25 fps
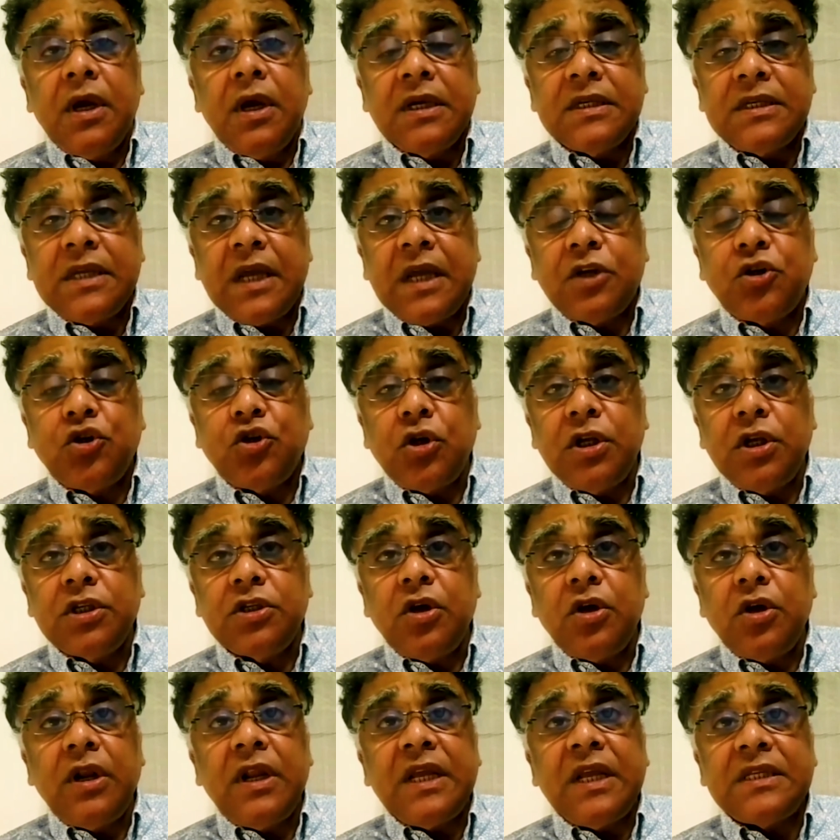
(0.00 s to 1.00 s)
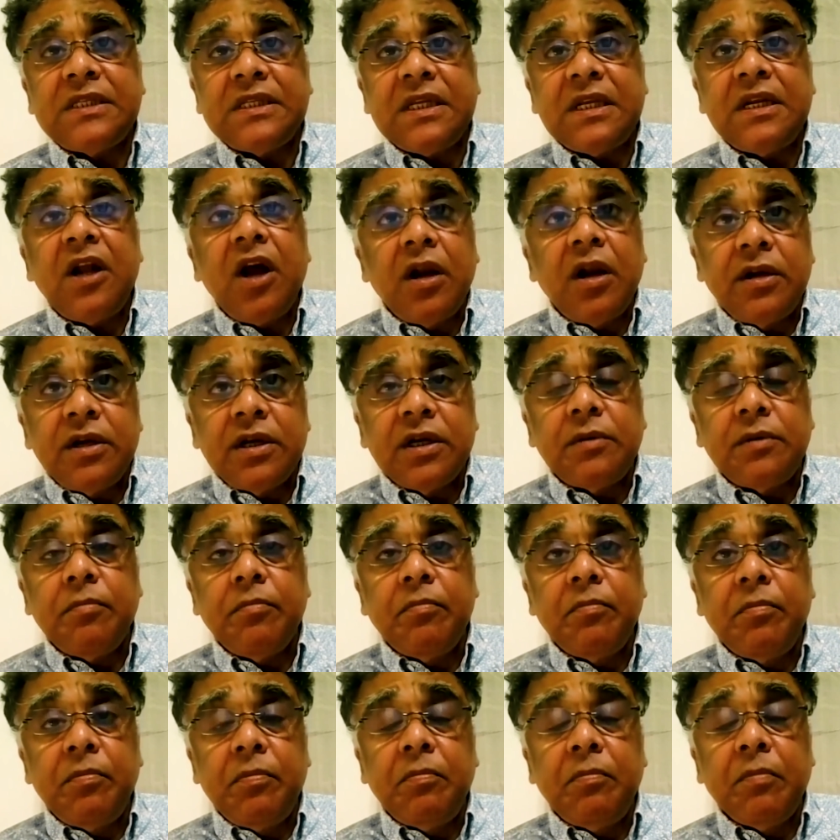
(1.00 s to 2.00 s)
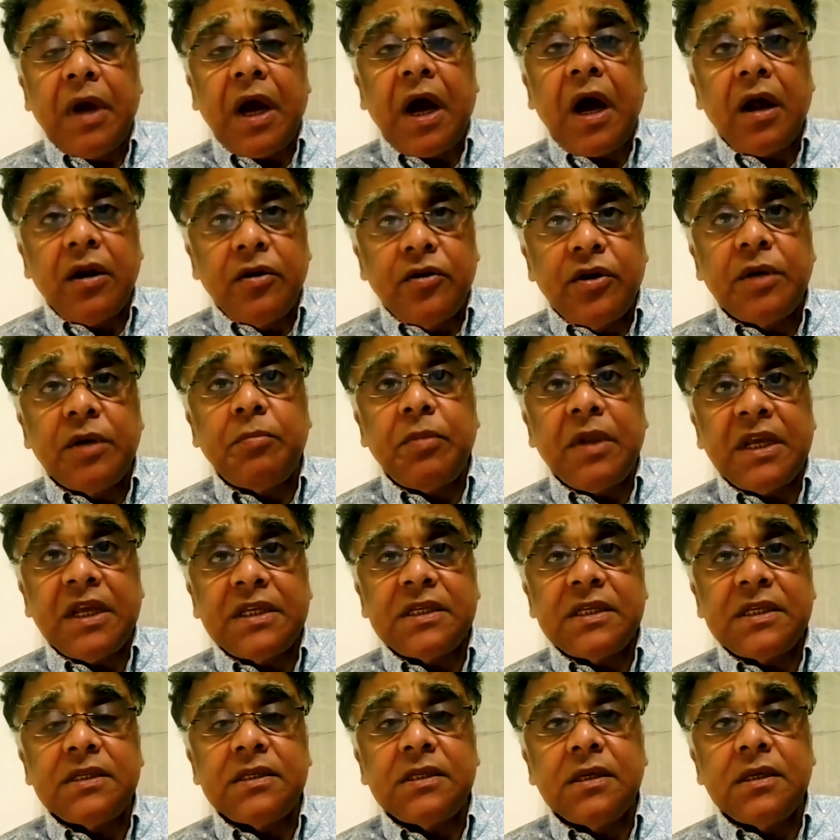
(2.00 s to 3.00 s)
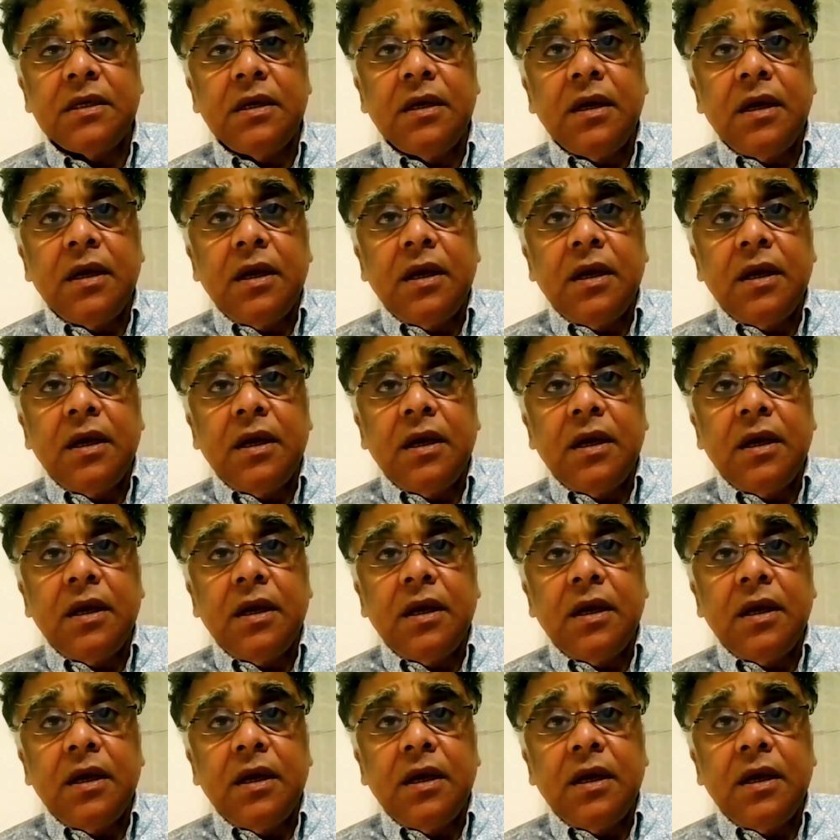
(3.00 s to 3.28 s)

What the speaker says: It's got less than 100 places.